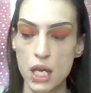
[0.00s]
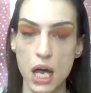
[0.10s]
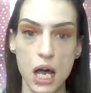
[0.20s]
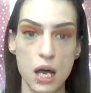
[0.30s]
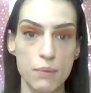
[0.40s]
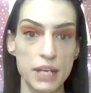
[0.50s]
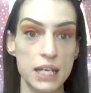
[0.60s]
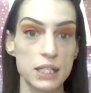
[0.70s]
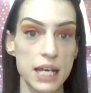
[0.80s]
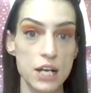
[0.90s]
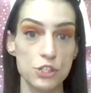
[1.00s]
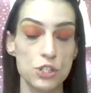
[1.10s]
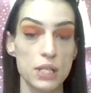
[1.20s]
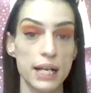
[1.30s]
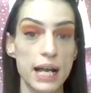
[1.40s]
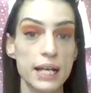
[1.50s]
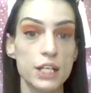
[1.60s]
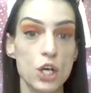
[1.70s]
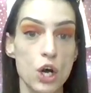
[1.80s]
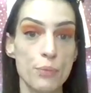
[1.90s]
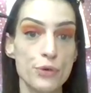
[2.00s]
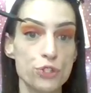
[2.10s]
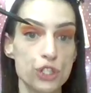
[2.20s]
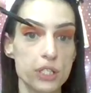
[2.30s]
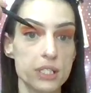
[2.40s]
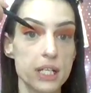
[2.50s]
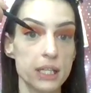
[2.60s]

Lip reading: It allows you, like, I can almost just